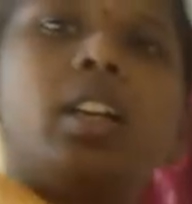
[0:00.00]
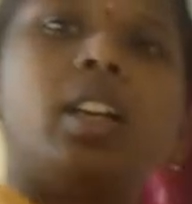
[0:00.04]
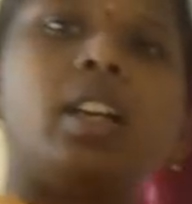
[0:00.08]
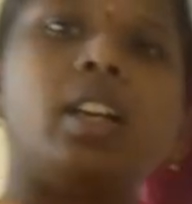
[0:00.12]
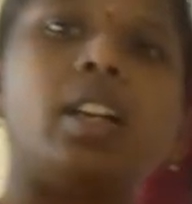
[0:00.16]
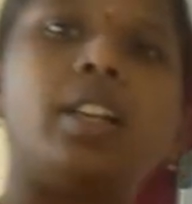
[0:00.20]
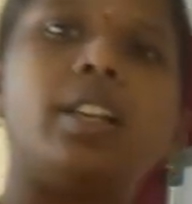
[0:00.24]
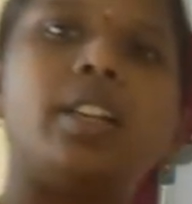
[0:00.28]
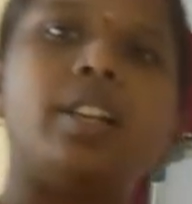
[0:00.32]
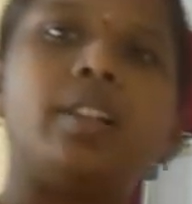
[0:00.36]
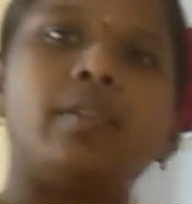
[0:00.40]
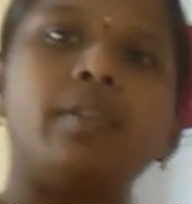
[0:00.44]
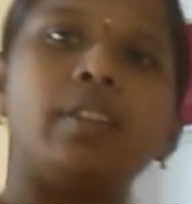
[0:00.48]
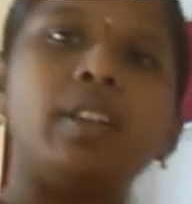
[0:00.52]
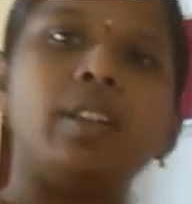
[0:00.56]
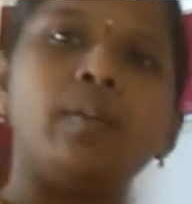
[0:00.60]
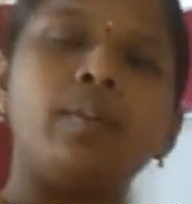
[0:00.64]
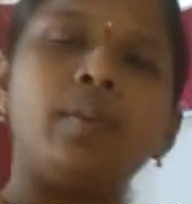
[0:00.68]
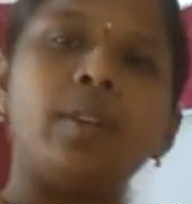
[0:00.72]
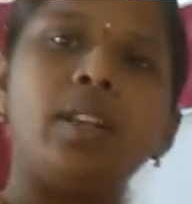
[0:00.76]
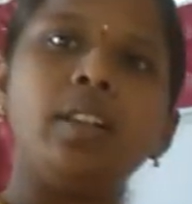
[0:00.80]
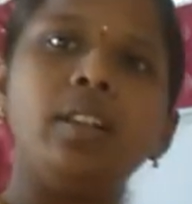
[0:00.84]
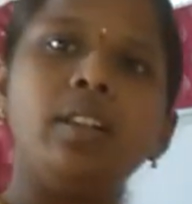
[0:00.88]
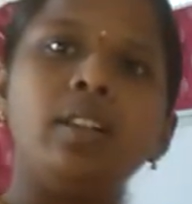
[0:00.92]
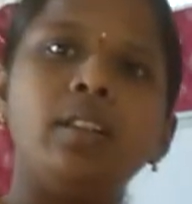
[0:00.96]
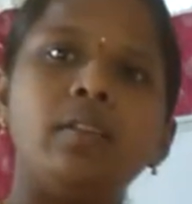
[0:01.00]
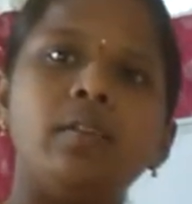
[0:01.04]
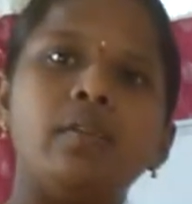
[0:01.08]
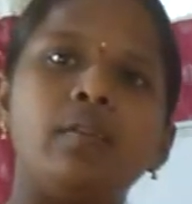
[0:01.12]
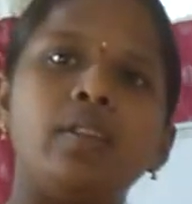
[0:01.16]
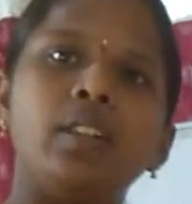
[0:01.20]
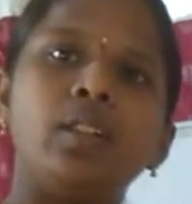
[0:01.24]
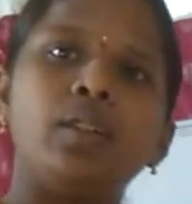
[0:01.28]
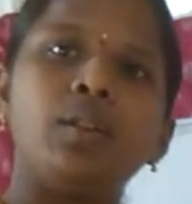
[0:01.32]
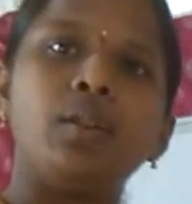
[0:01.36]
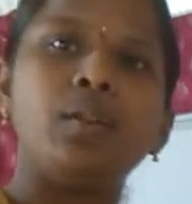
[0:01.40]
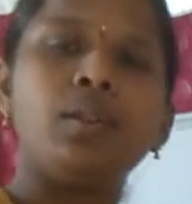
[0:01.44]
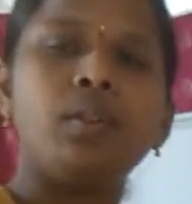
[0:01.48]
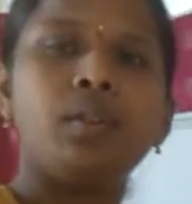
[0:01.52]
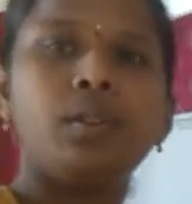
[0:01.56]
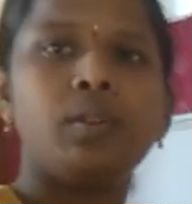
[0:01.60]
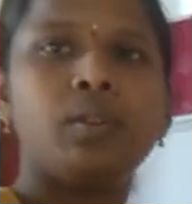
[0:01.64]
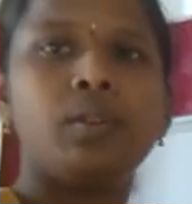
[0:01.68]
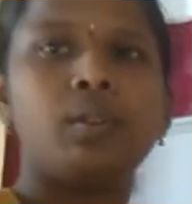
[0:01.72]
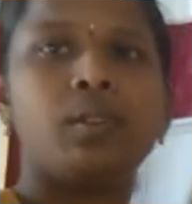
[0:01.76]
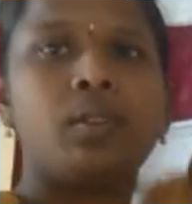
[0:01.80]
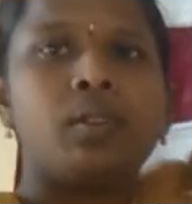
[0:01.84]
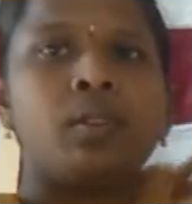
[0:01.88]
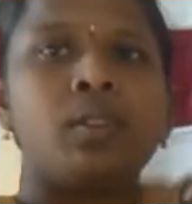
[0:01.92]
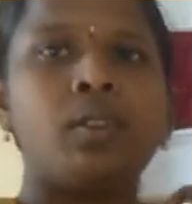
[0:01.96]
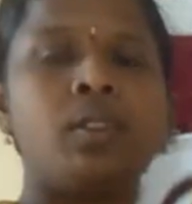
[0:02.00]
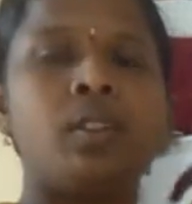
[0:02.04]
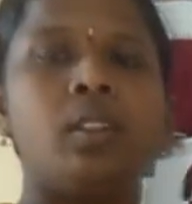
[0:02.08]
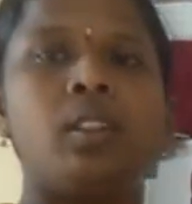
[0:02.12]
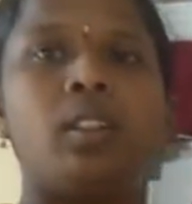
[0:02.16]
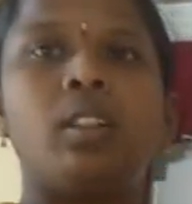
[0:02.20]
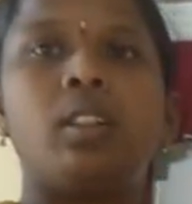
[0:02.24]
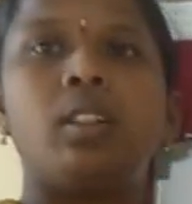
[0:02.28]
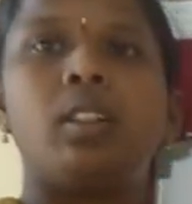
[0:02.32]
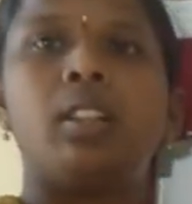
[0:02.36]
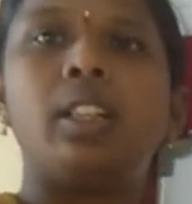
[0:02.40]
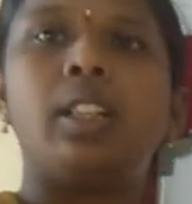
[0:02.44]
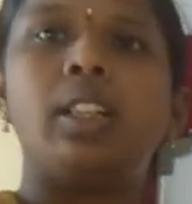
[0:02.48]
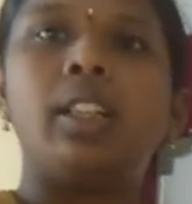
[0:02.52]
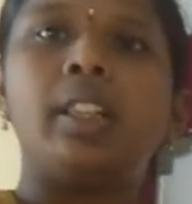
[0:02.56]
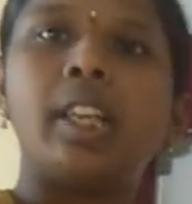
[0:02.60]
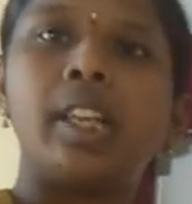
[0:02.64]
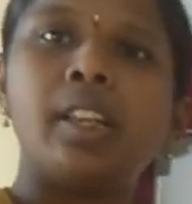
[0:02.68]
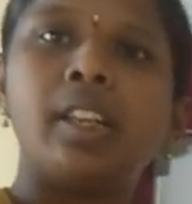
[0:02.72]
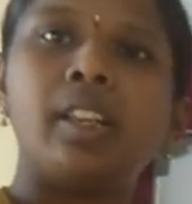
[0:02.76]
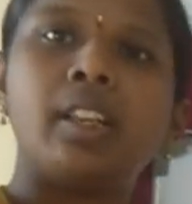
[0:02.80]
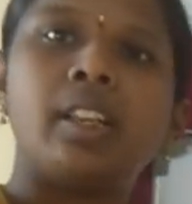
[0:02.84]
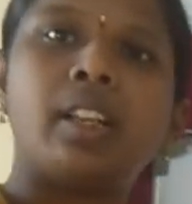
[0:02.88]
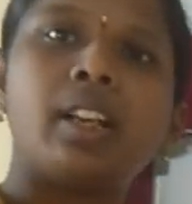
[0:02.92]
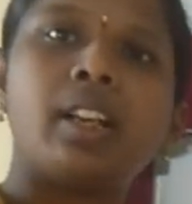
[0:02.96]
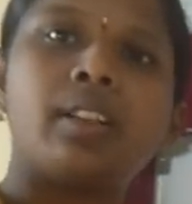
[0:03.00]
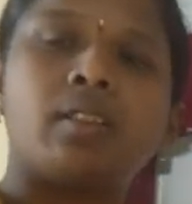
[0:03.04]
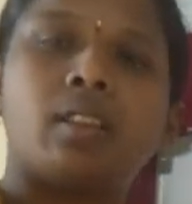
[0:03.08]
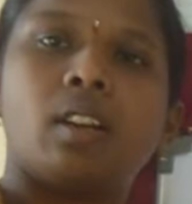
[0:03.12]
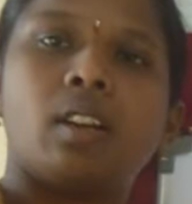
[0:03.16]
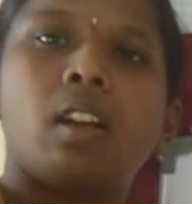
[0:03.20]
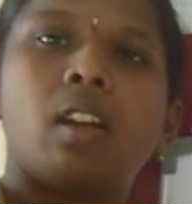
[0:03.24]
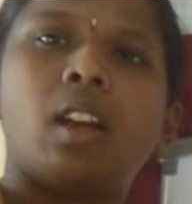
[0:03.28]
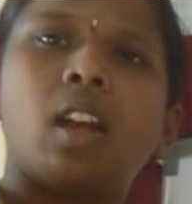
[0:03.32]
and it will be with you till 10th class.